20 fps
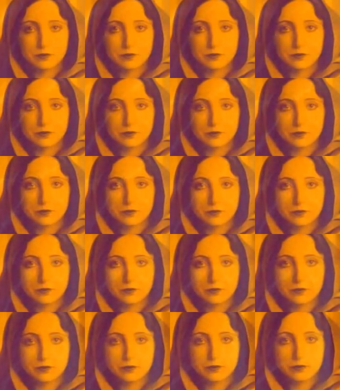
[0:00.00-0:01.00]

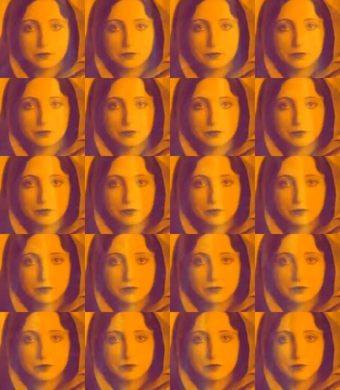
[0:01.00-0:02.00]

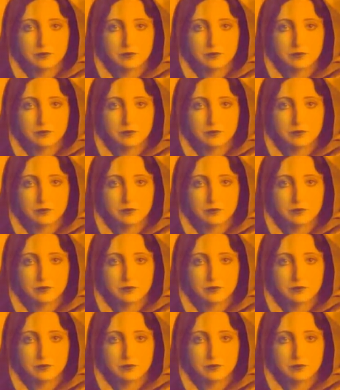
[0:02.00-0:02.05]
(silence)